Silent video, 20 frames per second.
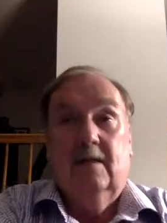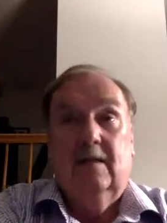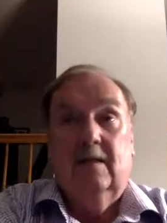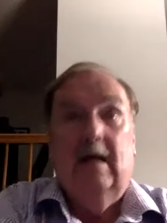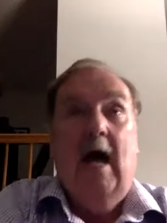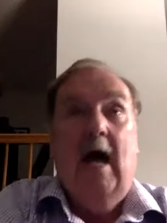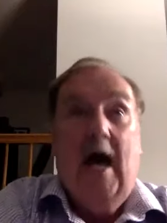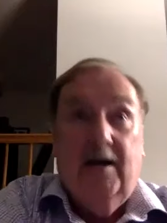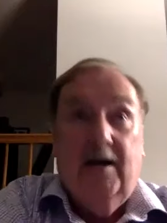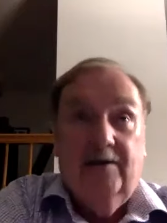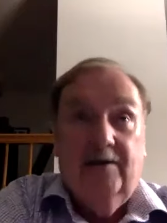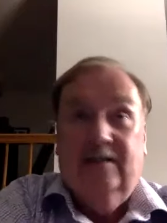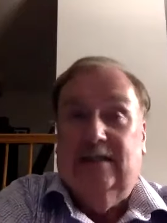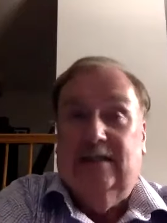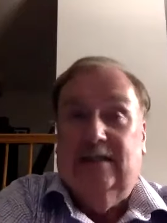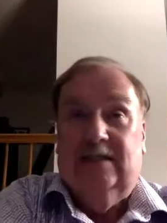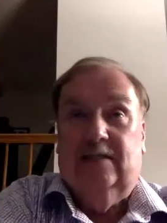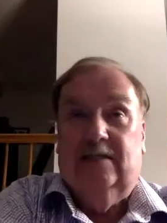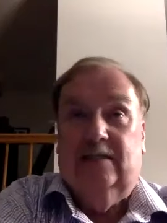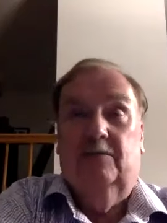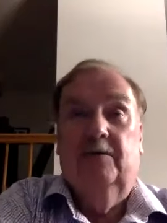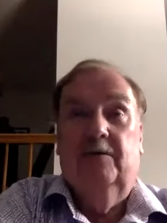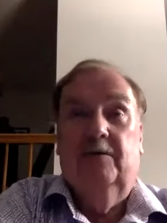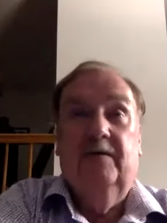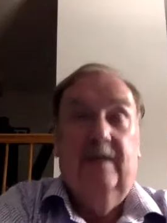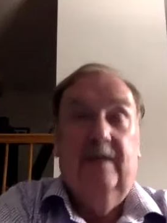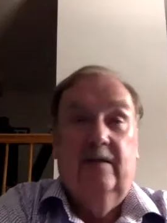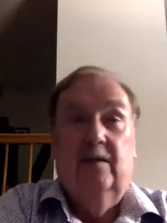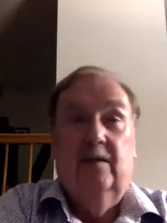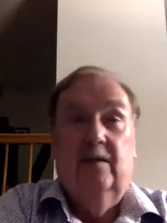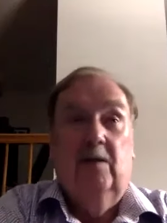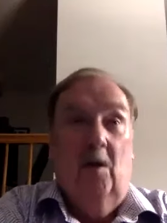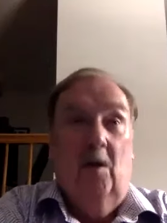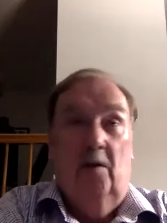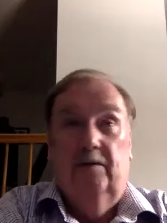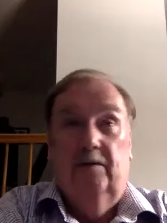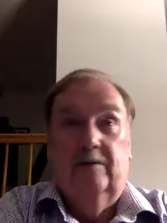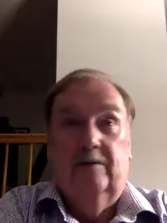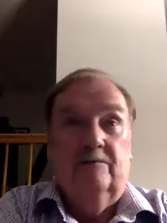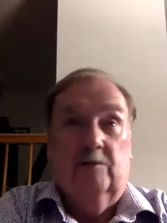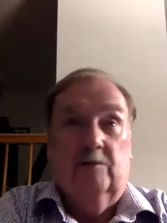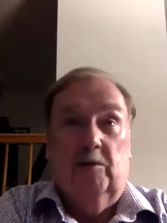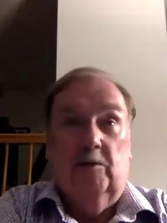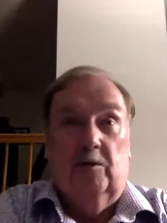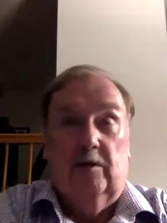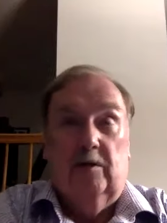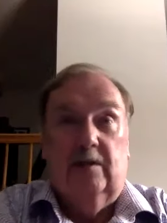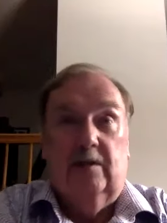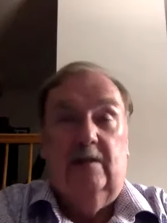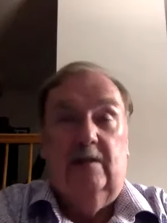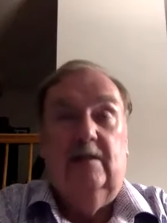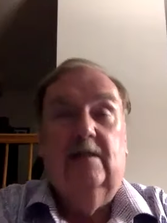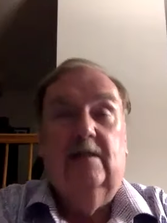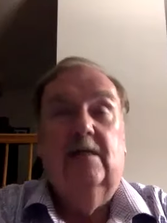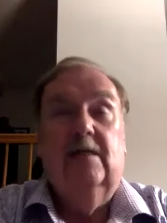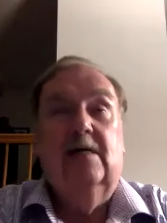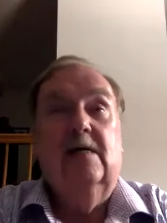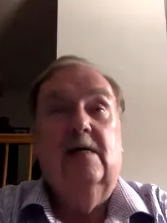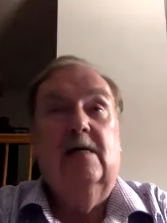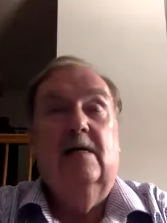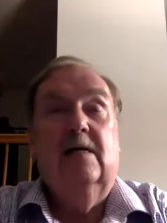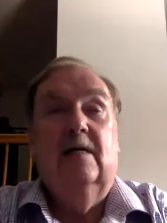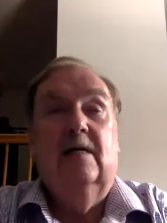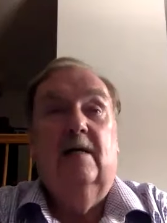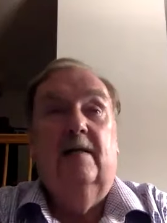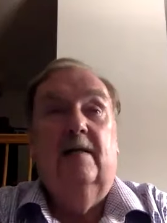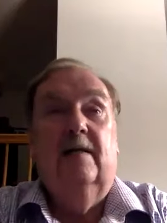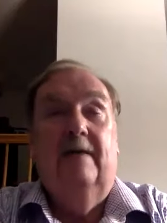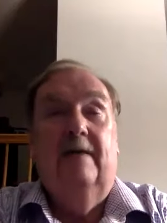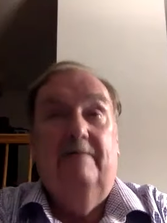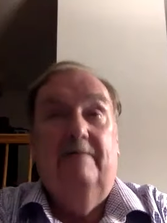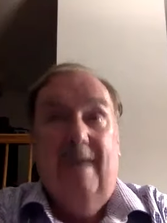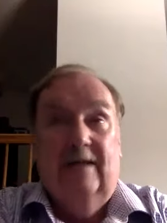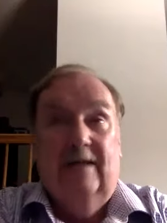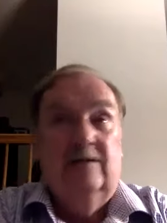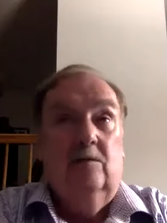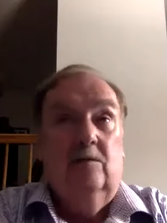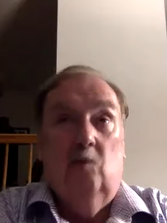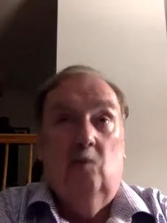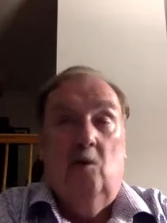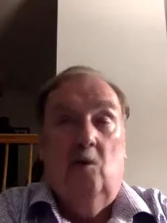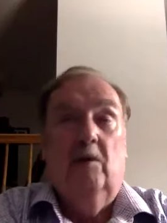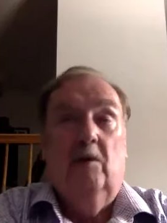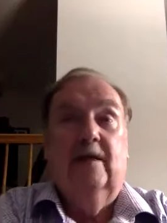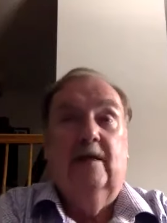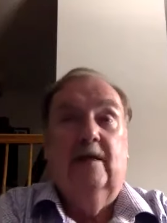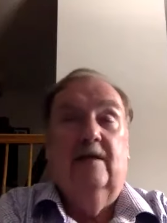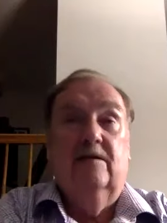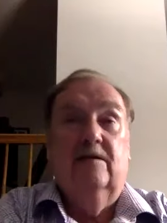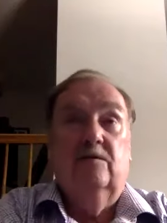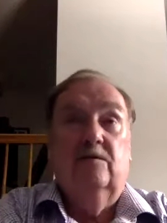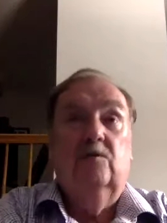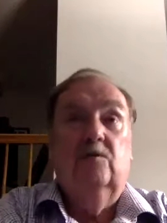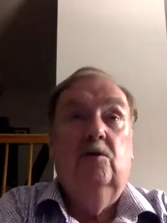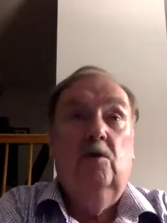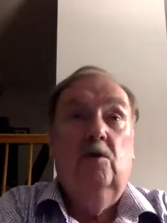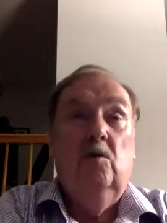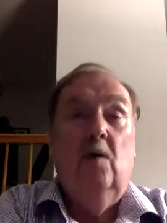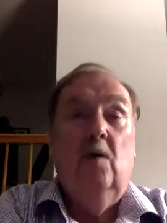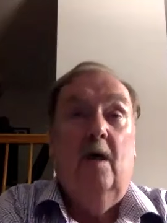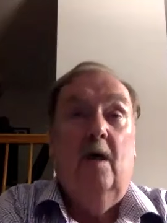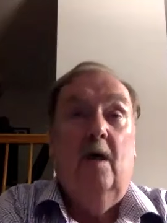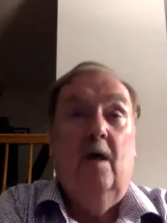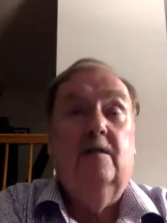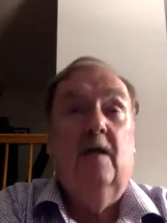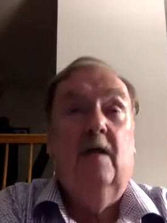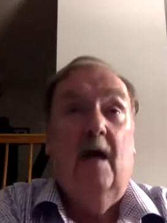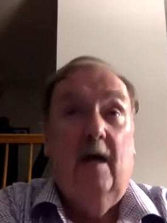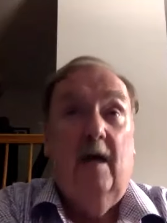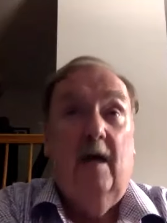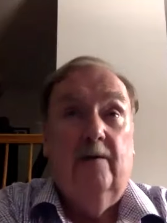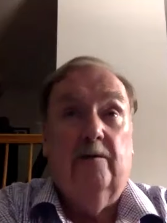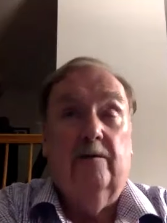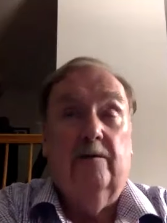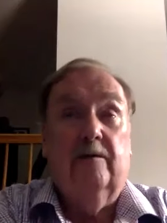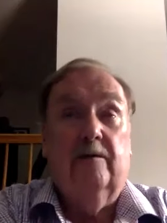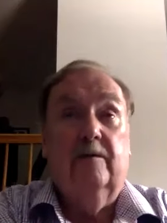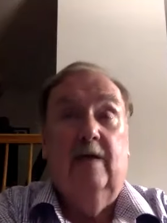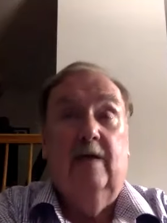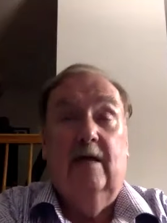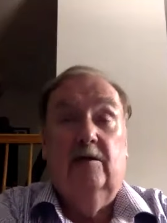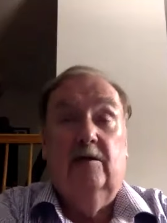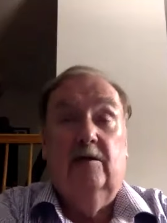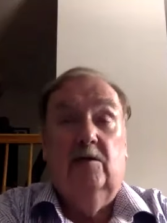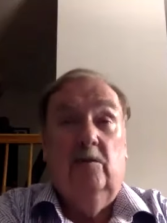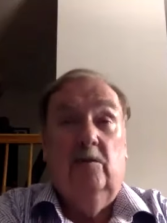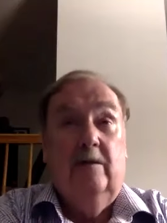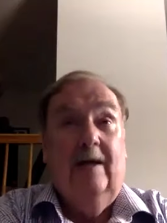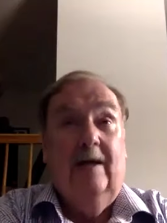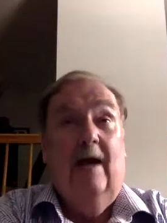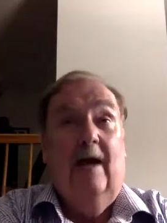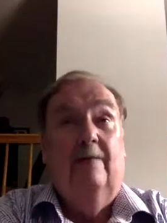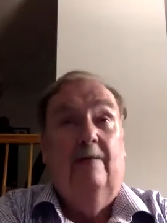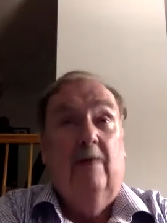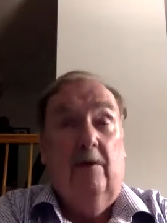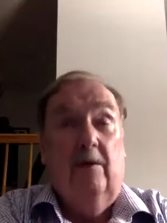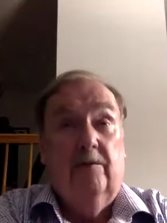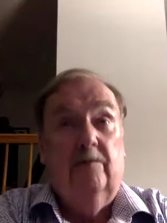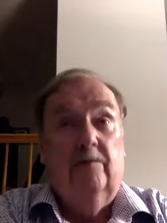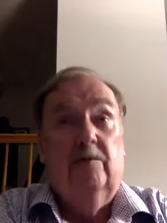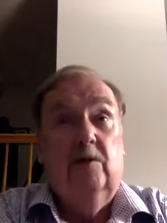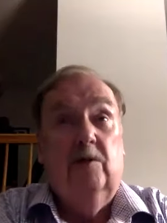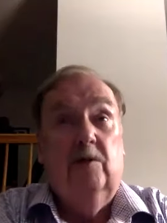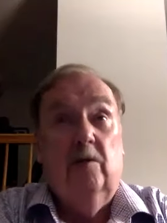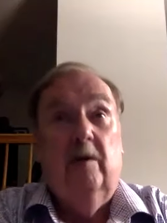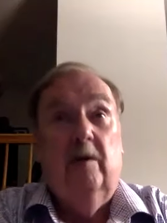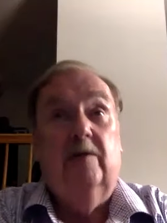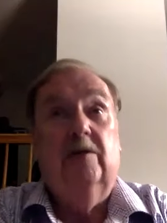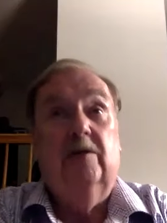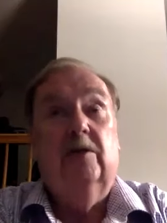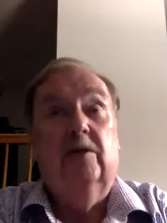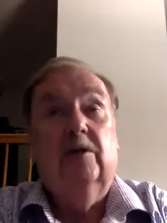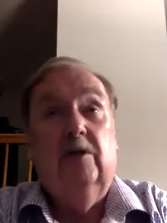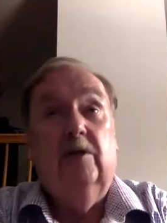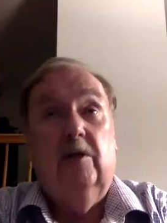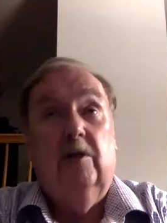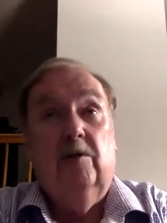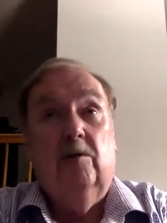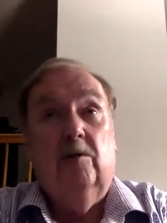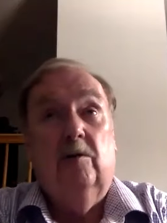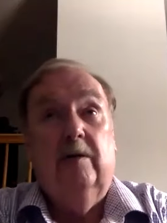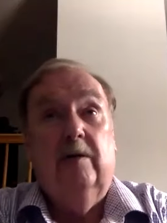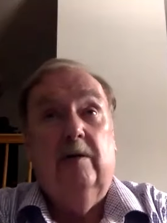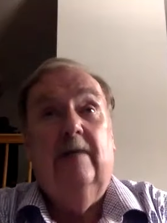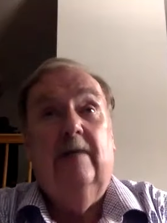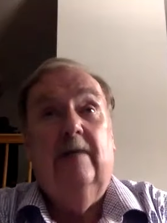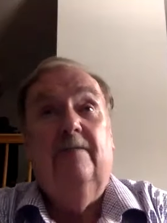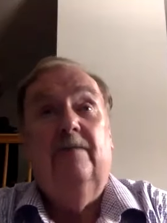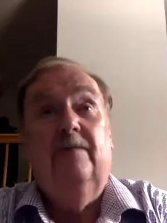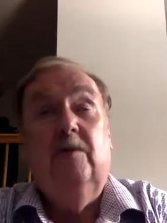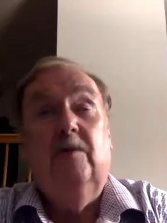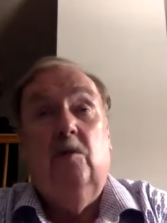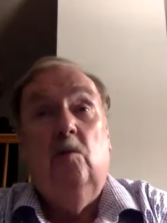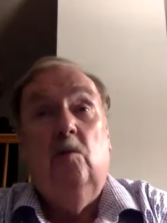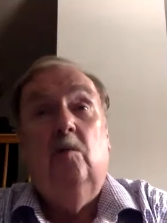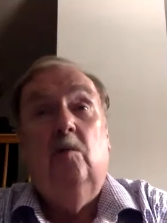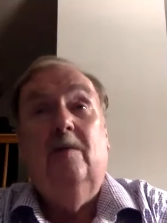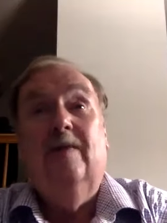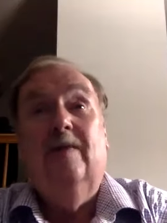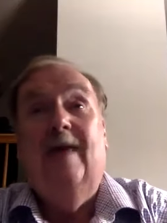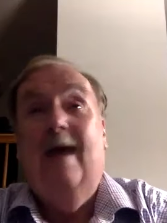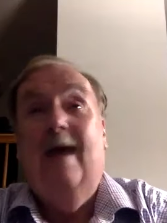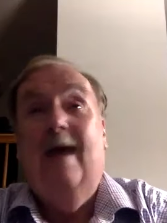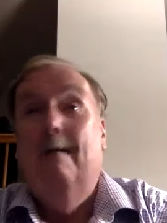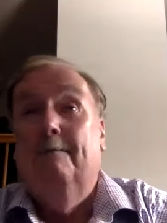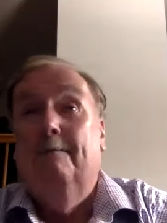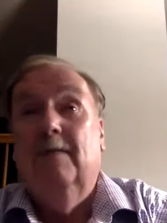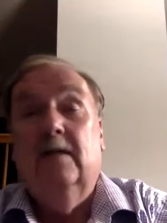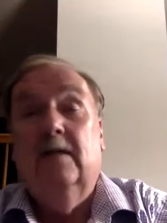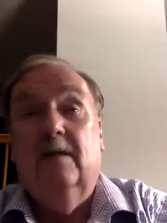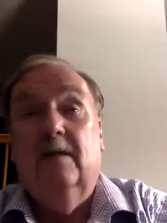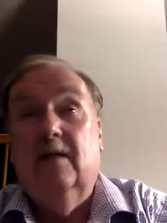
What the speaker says: codicil within the golden rule that makes it work is, do unto others as you would have others do unto you if you were them.